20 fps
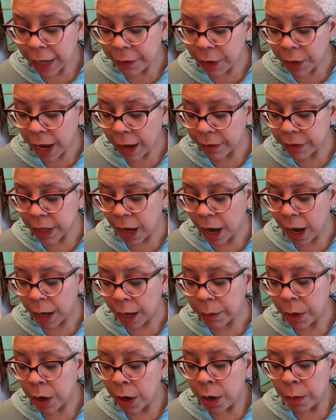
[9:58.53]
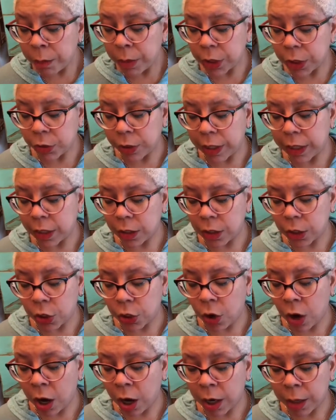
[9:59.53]
If you have time, put treats in a
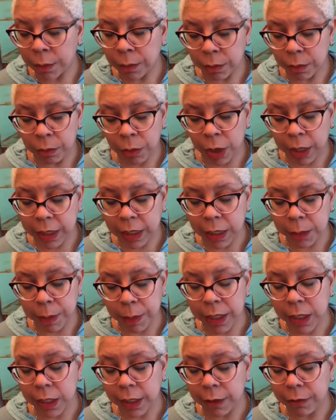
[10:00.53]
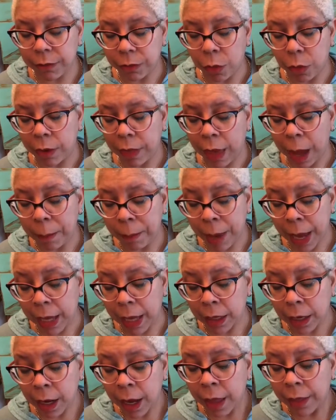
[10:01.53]
jar marked especially for that
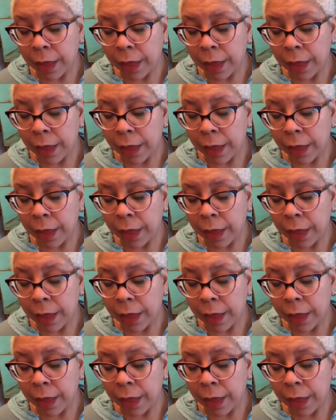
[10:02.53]
pet.